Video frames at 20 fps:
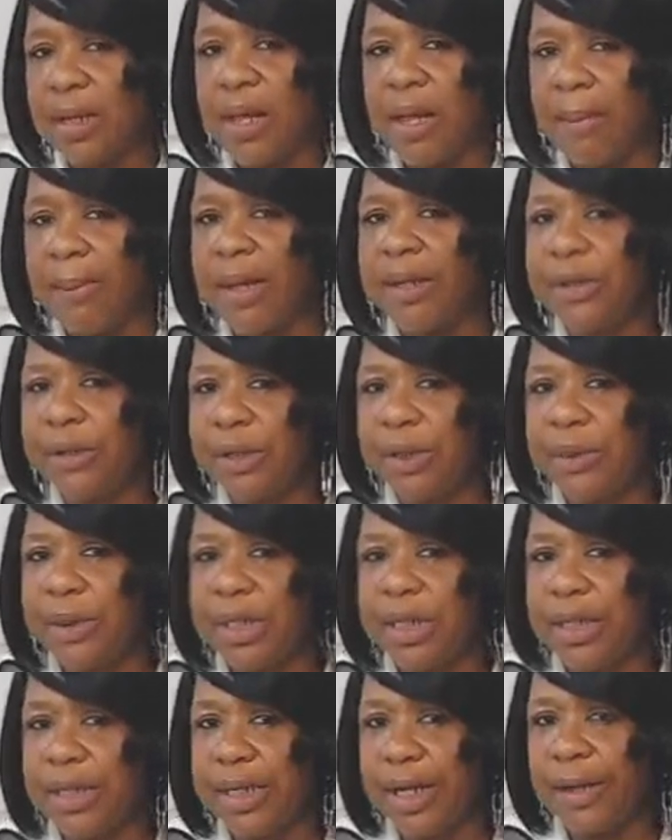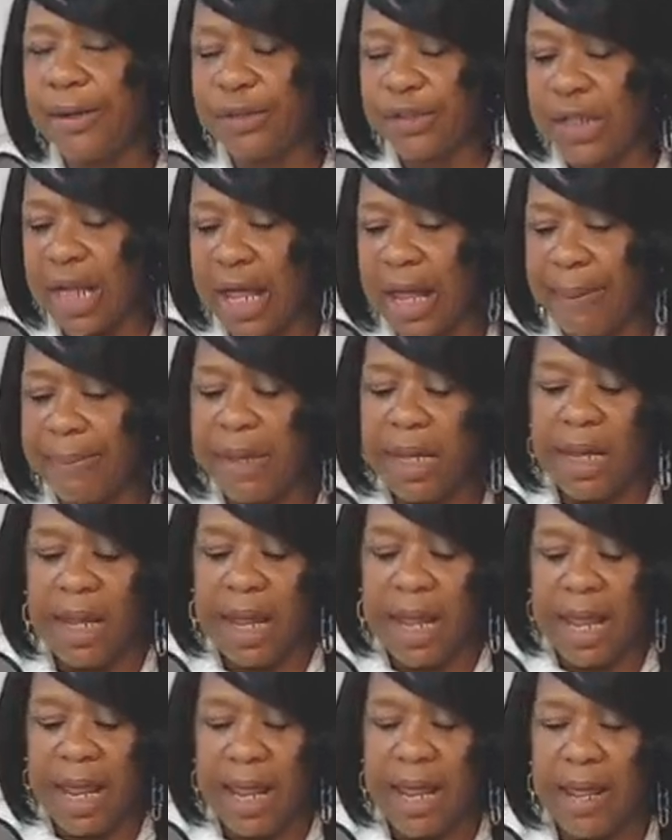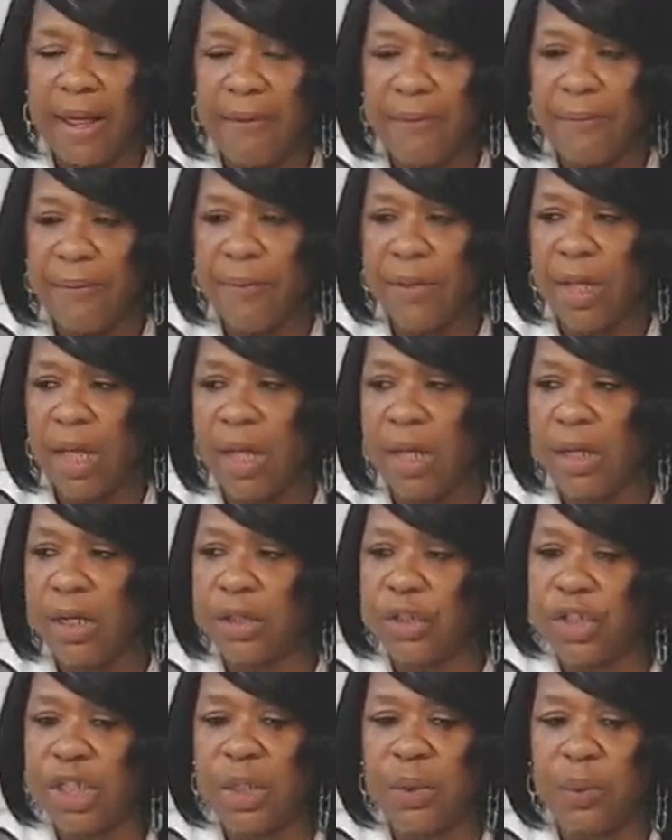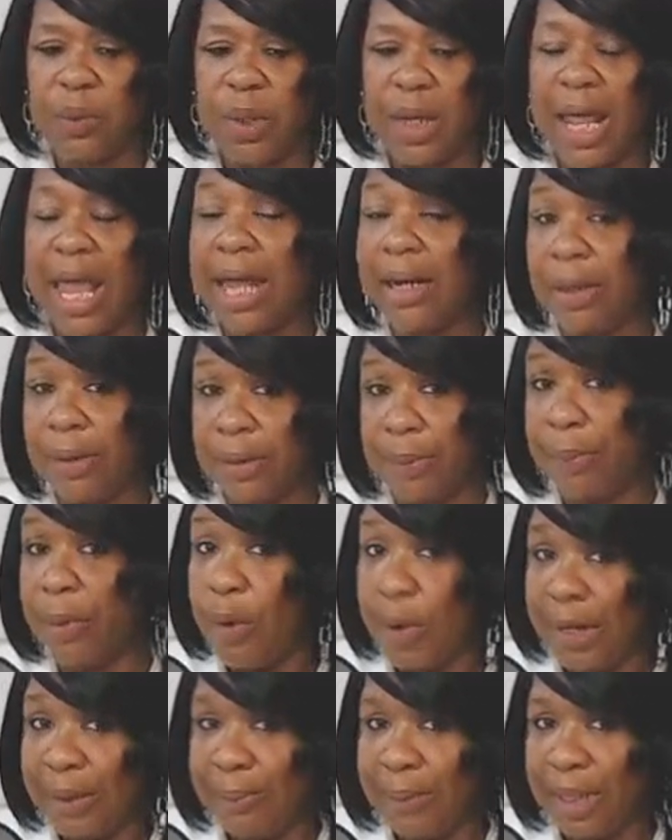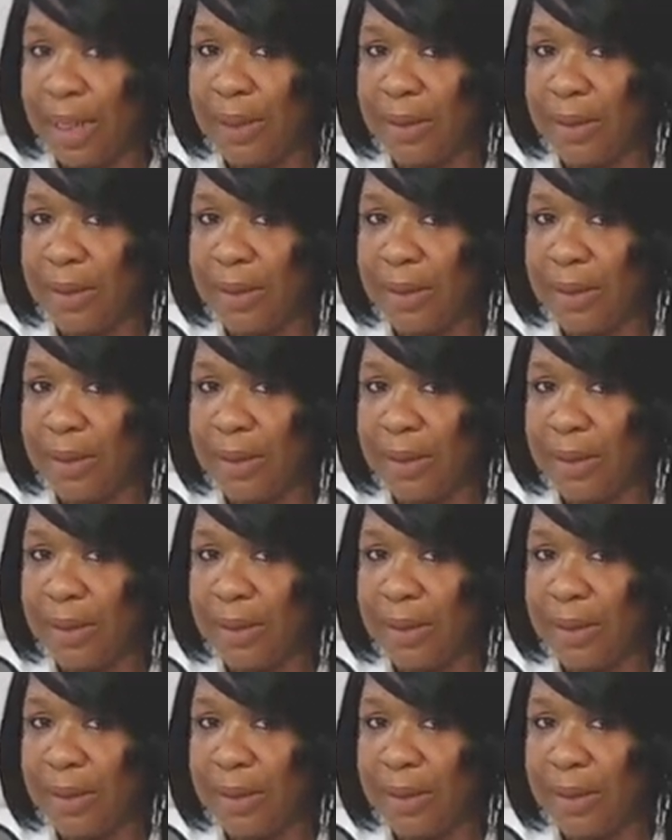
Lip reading: My daughter went to a nail shop and she had an appointment.